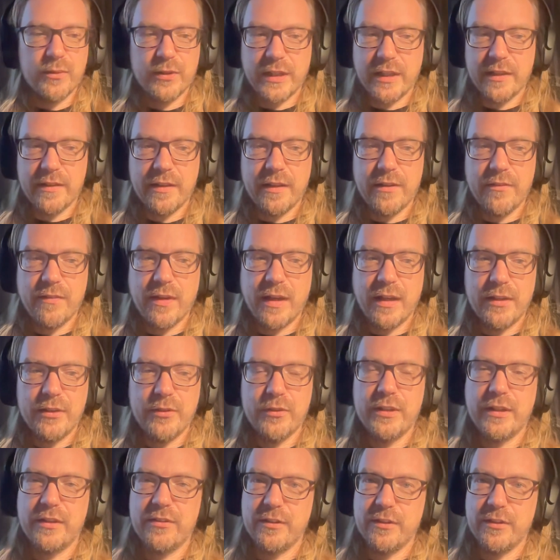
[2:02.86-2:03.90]
get any value,
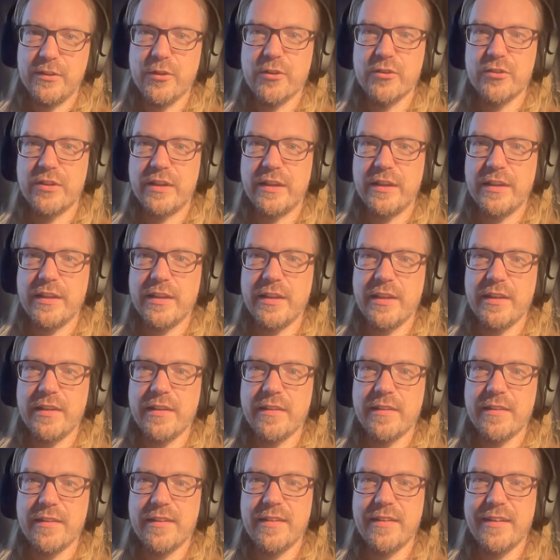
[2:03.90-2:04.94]
it doesn't cost anything,
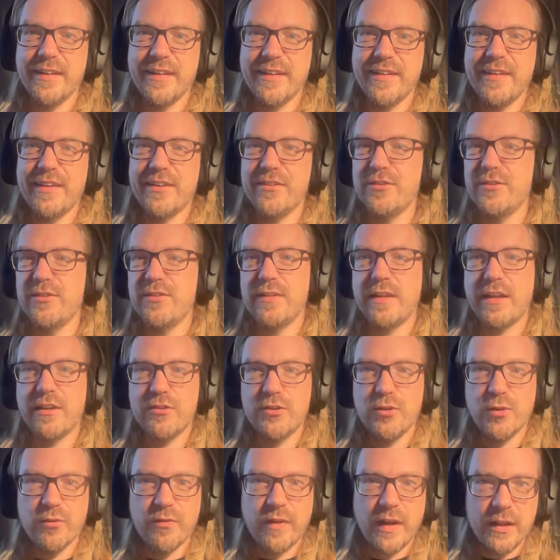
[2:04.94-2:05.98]
and then as
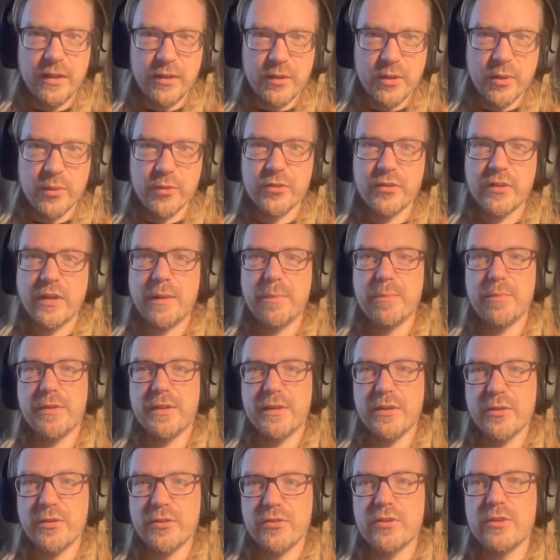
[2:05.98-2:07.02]
your value goes up, the
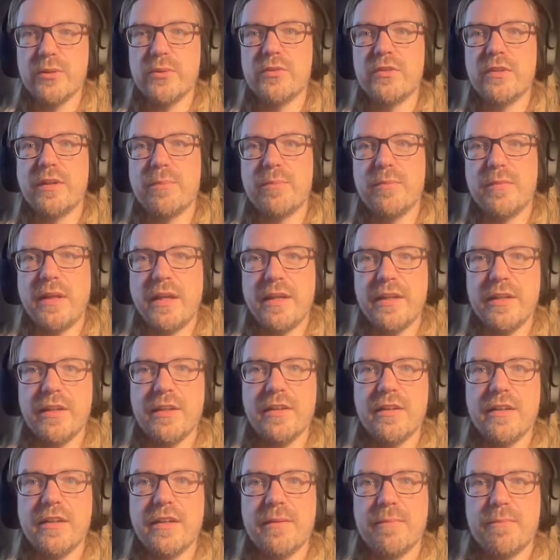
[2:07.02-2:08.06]
cost goes up
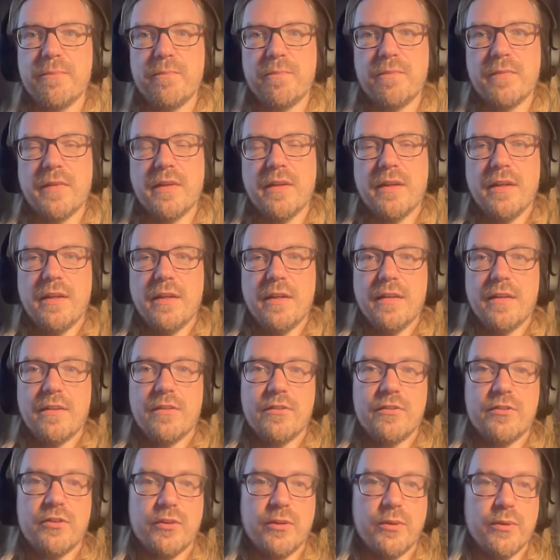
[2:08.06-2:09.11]
linearly.
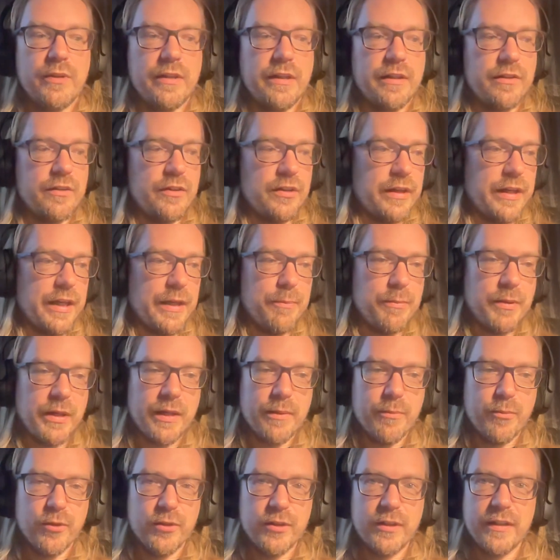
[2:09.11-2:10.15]
So that the API
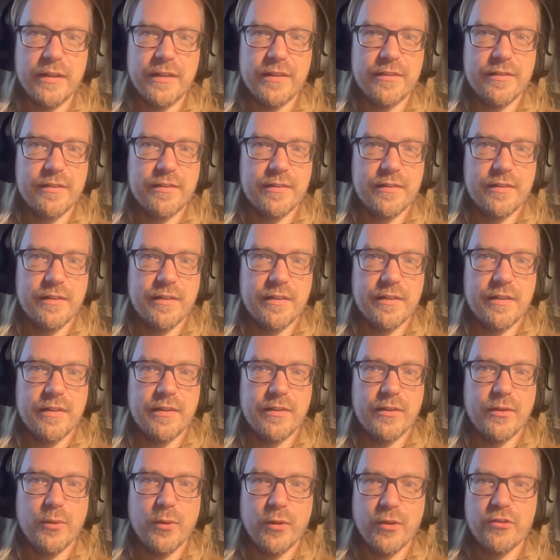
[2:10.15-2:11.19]
model is
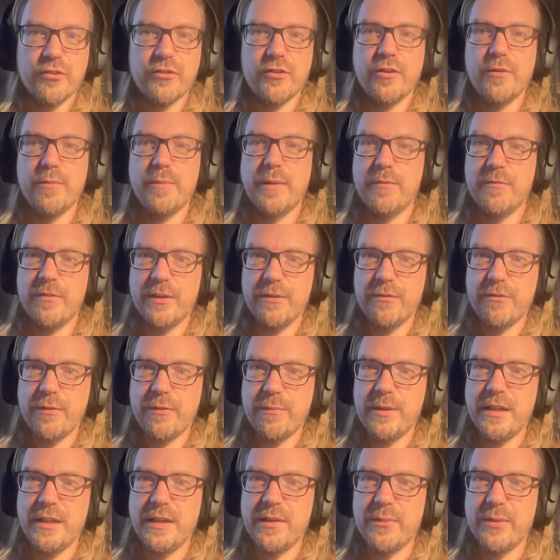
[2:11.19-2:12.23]
awesome. I'm very
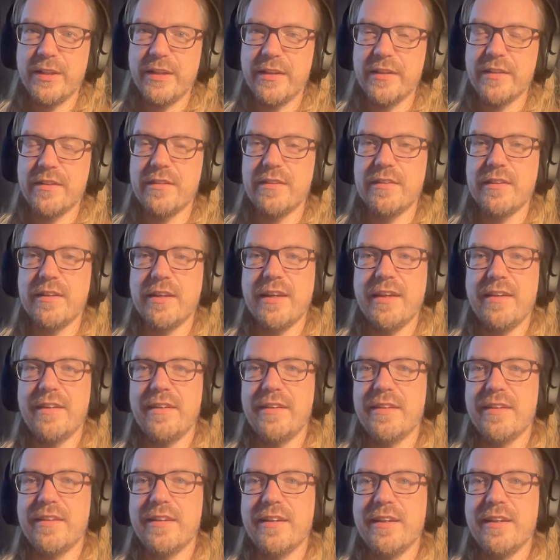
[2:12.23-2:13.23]
familiar with it, and